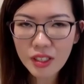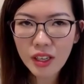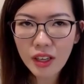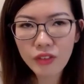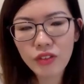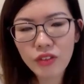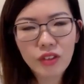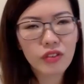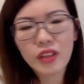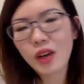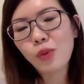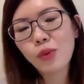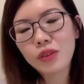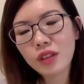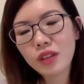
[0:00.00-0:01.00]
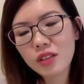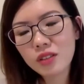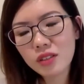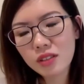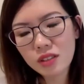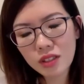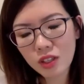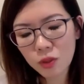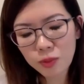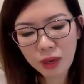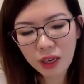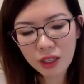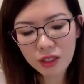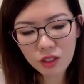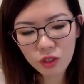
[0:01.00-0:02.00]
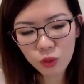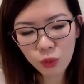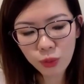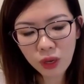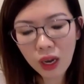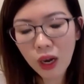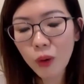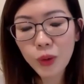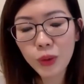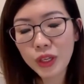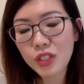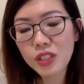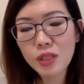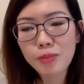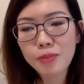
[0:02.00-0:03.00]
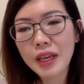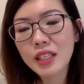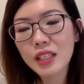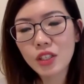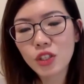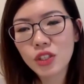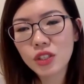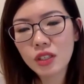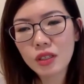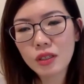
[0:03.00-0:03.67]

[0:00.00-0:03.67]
And then that's the next part, is how you actually manage,